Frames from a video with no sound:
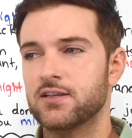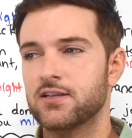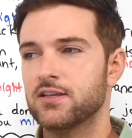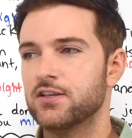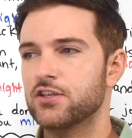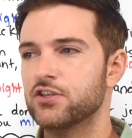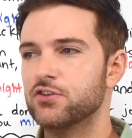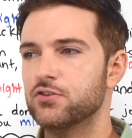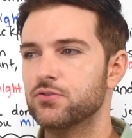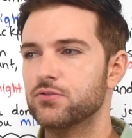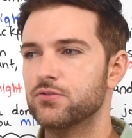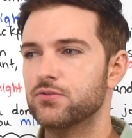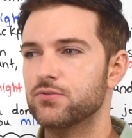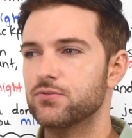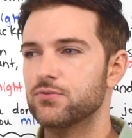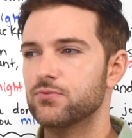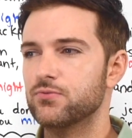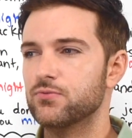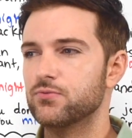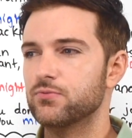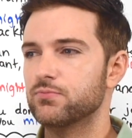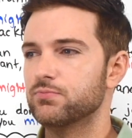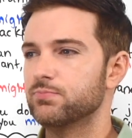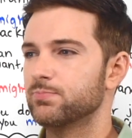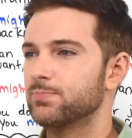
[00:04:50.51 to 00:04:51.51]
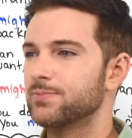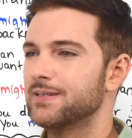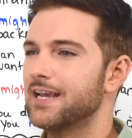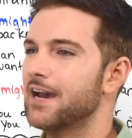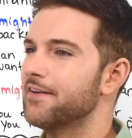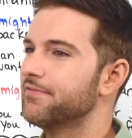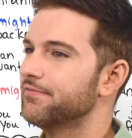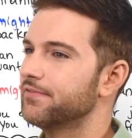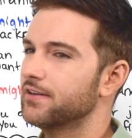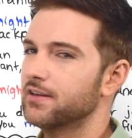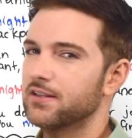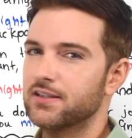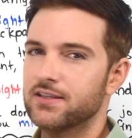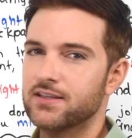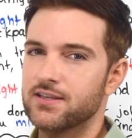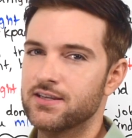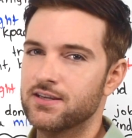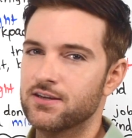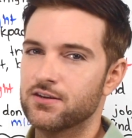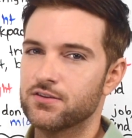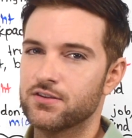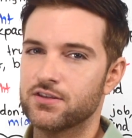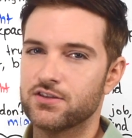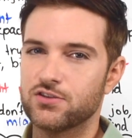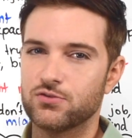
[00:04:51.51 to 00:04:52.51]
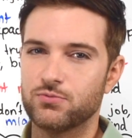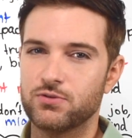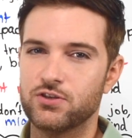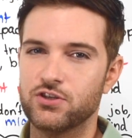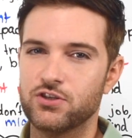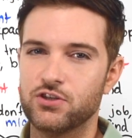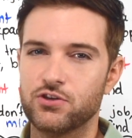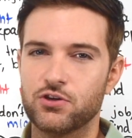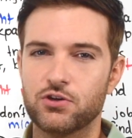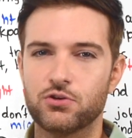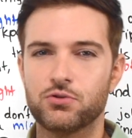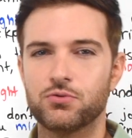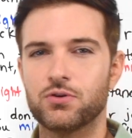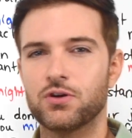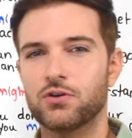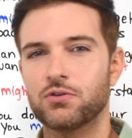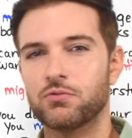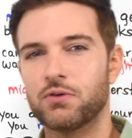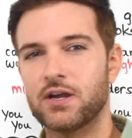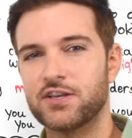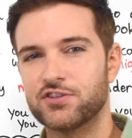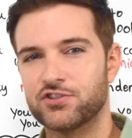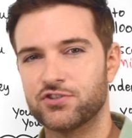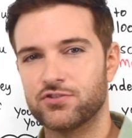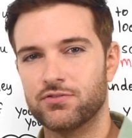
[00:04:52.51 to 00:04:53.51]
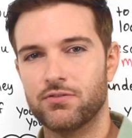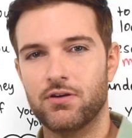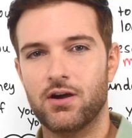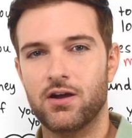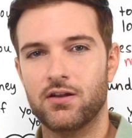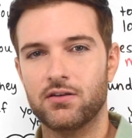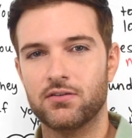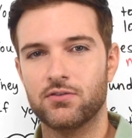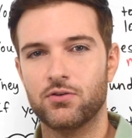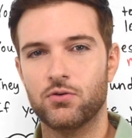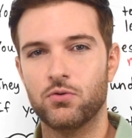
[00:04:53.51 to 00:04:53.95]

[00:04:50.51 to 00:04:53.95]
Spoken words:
You definitely hear this when you go to a restaurant,